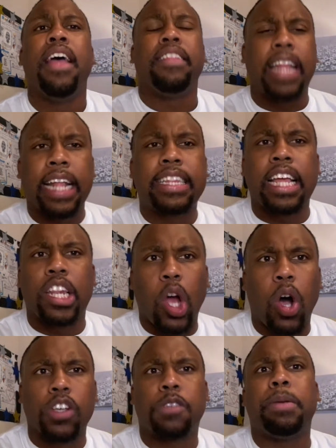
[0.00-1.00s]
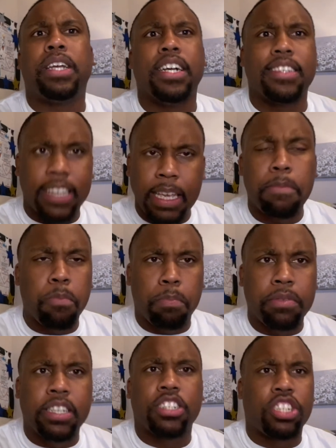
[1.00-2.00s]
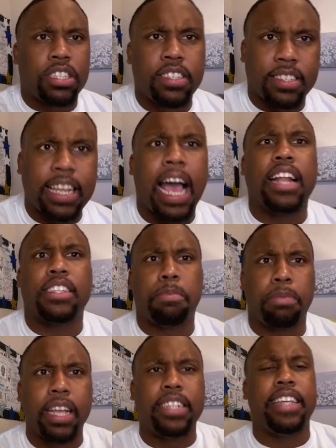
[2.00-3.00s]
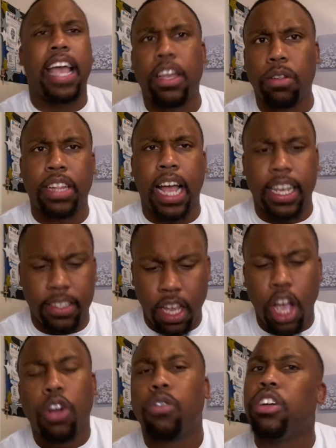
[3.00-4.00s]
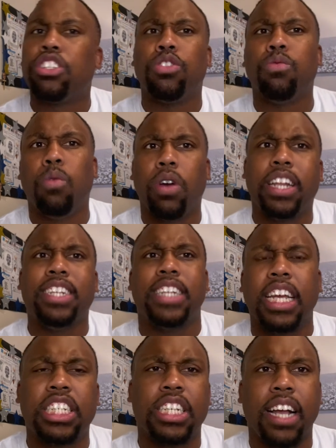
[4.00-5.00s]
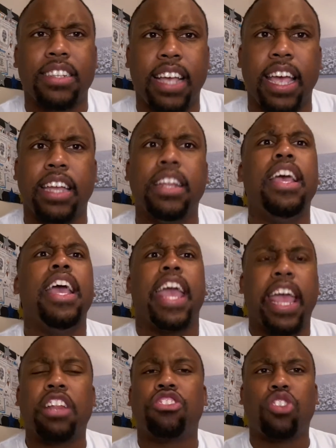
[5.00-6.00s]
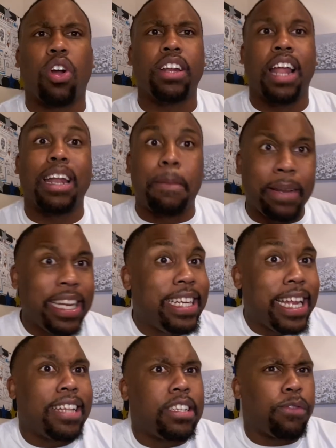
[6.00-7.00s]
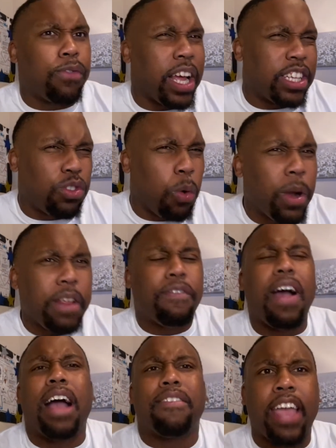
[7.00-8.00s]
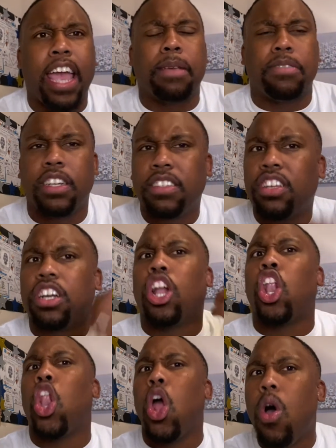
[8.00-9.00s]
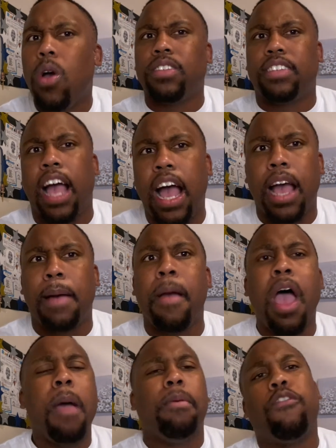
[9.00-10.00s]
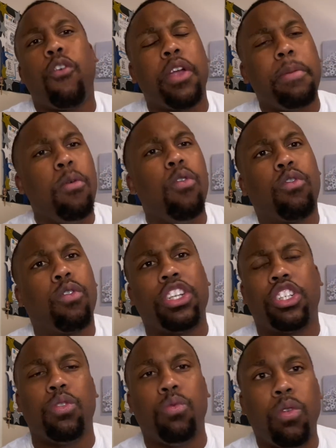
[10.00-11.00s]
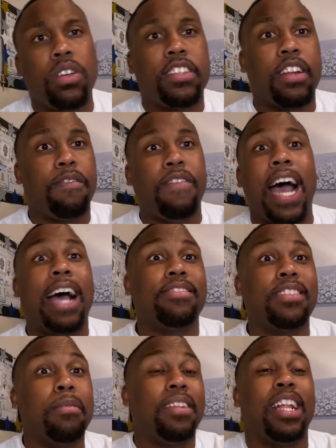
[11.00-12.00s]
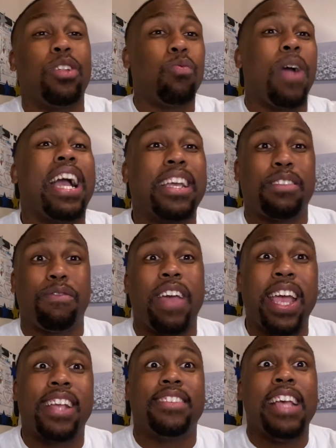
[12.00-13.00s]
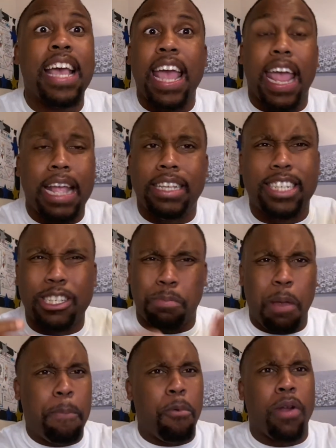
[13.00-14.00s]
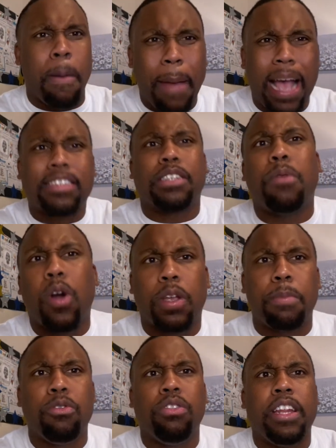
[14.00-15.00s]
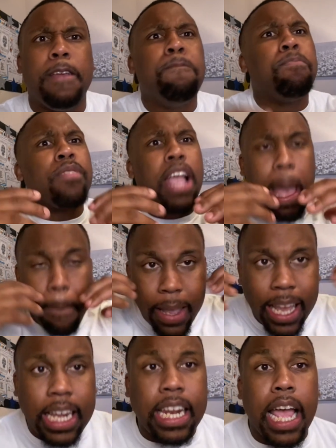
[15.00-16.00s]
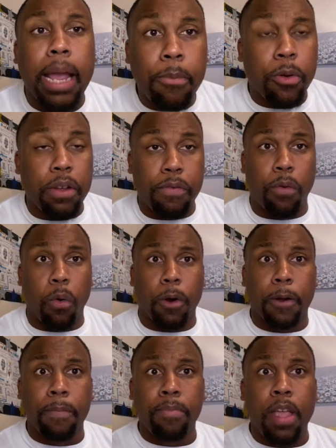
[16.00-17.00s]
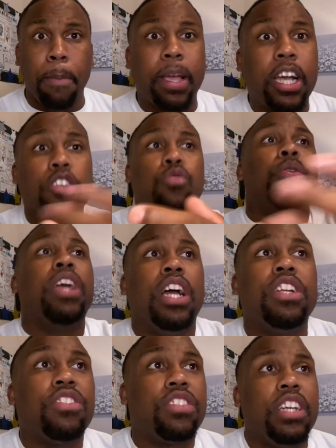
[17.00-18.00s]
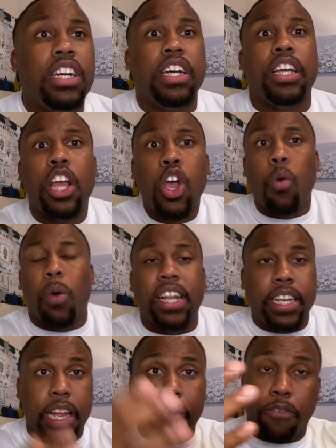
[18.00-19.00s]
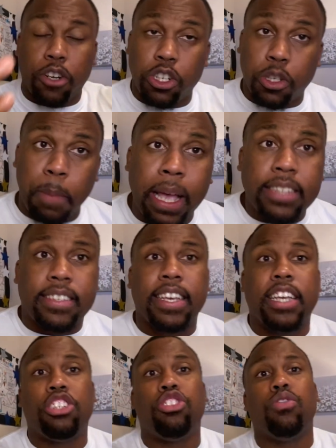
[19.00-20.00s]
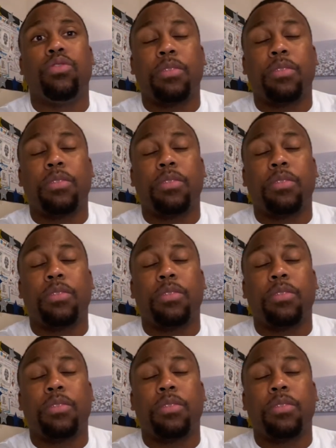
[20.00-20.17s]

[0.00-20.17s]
that they lost because he decided to play Daniel Theis, Christian Wood, and Jayshon Tate in a starting lineup. And he did this for like 25 games. And it took a long time before he moved Christian Wood to the five, something that the Rockets fans and just people in the basketball community have been clamoring for, because we understood what it did for your spacing issues.